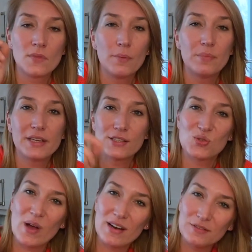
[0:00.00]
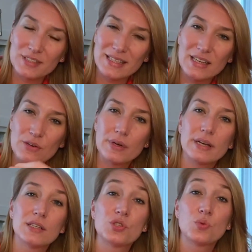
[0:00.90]
Because one of the
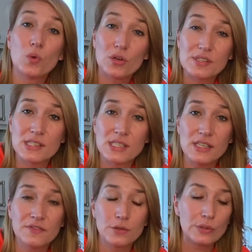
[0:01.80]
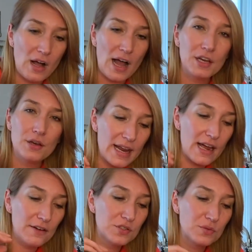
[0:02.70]
ingredients was seafood, I knew I
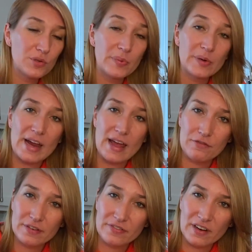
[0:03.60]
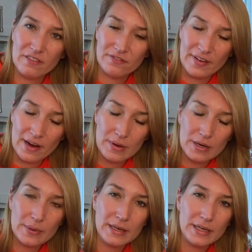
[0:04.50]
have to prepare everything very
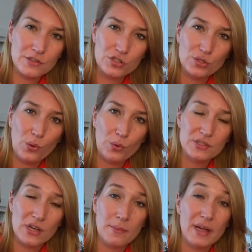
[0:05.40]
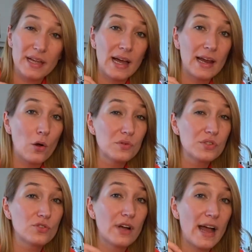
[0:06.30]
quick in a short time, and I
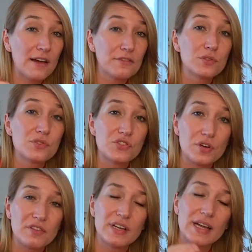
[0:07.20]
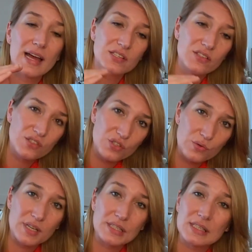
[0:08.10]
also have to serve it as
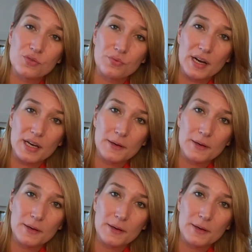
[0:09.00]
soon as it's ready.